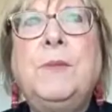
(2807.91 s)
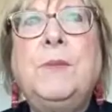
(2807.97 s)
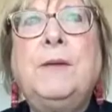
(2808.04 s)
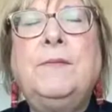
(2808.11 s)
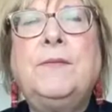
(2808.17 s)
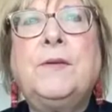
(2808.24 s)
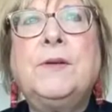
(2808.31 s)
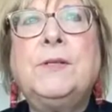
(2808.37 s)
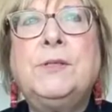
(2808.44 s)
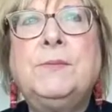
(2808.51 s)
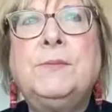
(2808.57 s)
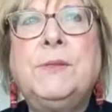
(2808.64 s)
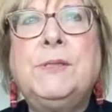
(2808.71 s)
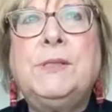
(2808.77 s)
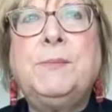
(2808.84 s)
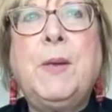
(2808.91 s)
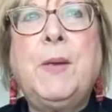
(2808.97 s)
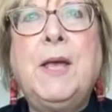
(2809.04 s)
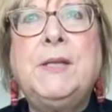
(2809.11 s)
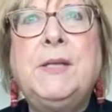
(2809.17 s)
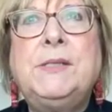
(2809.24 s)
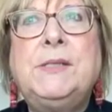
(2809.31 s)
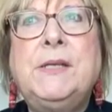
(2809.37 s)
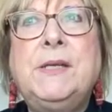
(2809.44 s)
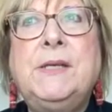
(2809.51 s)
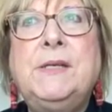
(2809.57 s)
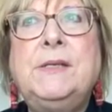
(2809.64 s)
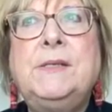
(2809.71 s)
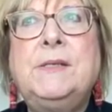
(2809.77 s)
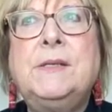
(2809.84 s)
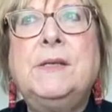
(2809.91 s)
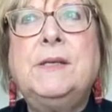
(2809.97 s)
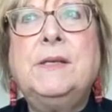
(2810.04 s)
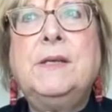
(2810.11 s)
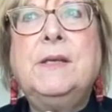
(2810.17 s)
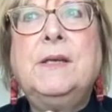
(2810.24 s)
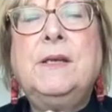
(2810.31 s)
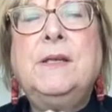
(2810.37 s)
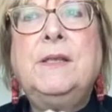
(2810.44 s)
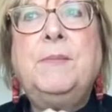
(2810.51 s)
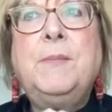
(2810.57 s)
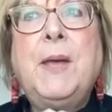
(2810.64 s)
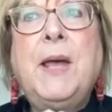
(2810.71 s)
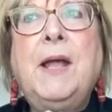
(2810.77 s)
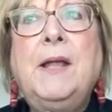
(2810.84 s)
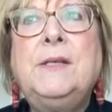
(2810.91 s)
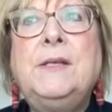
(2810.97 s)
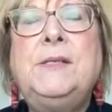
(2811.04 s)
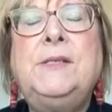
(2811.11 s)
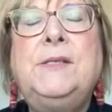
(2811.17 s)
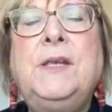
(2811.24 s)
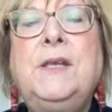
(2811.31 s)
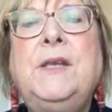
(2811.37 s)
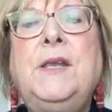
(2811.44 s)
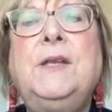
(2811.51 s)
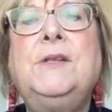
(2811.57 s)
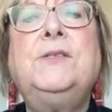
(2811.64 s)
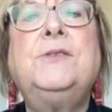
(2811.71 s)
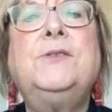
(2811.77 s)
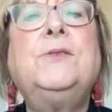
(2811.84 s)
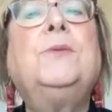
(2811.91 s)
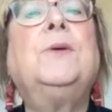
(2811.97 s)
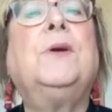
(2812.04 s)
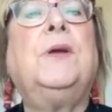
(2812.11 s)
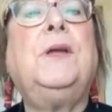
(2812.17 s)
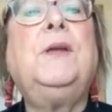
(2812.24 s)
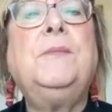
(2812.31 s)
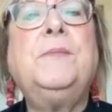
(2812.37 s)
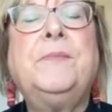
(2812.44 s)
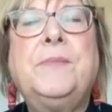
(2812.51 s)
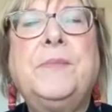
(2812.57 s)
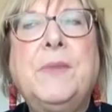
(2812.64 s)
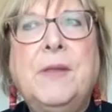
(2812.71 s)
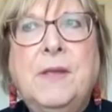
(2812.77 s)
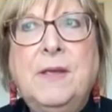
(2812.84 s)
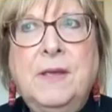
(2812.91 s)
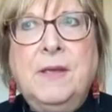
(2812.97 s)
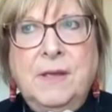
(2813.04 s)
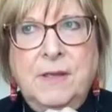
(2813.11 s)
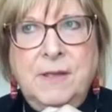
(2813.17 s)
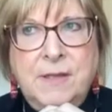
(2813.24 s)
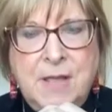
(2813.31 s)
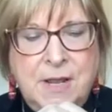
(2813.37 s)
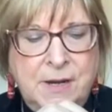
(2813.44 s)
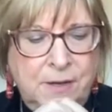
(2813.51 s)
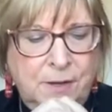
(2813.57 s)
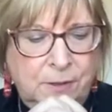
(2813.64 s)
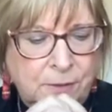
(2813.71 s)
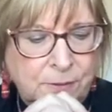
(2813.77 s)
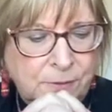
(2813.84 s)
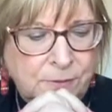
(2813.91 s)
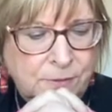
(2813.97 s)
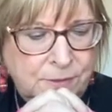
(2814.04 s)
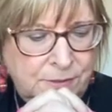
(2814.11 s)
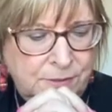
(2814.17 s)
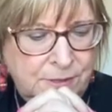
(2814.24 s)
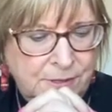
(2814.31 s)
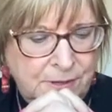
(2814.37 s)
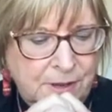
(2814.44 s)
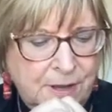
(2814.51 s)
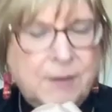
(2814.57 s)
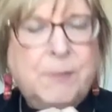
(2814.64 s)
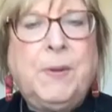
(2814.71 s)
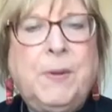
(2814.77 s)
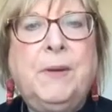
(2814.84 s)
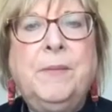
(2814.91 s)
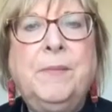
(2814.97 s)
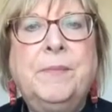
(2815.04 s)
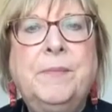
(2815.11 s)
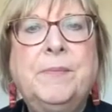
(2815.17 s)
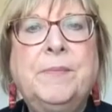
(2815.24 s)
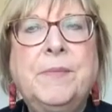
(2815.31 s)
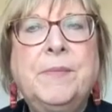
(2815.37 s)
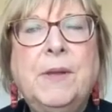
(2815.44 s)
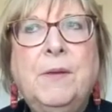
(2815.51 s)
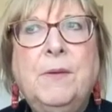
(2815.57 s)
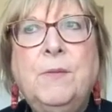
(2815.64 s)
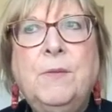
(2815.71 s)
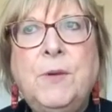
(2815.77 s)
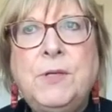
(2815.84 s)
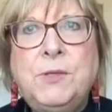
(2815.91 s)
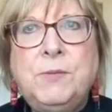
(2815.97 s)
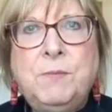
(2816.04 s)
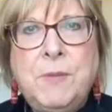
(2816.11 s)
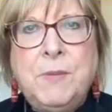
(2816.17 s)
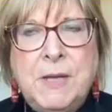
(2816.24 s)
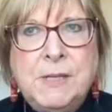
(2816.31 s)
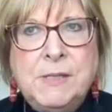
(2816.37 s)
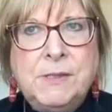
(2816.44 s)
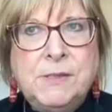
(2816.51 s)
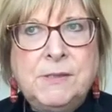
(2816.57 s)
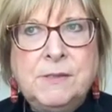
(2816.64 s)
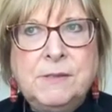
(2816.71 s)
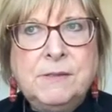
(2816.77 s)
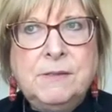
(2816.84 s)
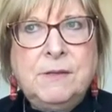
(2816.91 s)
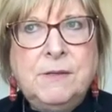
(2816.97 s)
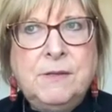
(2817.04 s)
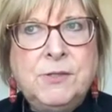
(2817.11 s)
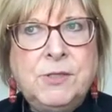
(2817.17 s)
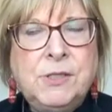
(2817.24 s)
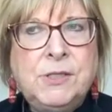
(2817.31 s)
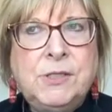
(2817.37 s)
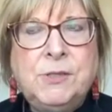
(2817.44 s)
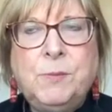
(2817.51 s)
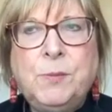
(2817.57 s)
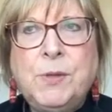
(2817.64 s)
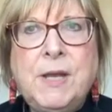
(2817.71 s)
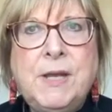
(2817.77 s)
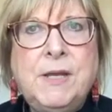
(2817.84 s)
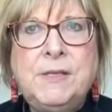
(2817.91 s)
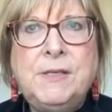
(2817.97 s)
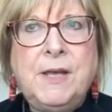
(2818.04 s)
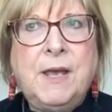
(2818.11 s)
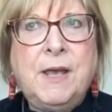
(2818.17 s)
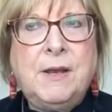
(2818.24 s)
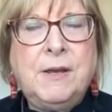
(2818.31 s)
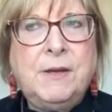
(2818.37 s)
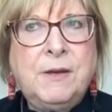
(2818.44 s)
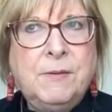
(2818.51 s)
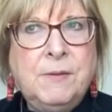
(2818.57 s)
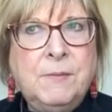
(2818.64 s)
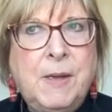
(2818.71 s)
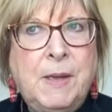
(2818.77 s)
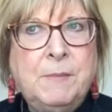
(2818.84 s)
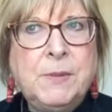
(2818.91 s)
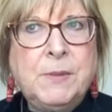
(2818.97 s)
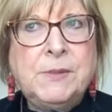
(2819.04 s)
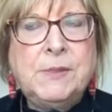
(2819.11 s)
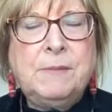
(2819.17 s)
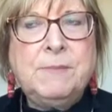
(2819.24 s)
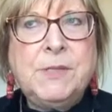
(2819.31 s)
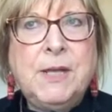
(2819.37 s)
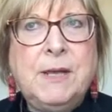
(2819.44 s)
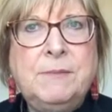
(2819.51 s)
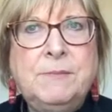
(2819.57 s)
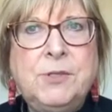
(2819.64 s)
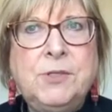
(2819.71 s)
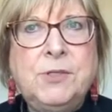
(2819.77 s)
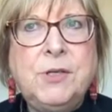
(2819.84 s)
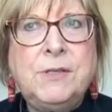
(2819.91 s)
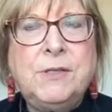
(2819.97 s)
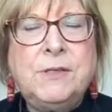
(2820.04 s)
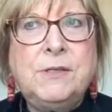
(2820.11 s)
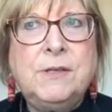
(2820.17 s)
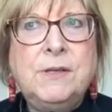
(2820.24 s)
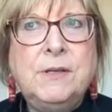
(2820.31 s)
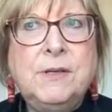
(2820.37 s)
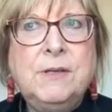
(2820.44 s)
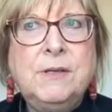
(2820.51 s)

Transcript: my first response is the Palestinian story that includes the Nakba, which means, you know, just to break it down. And I remember sometimes just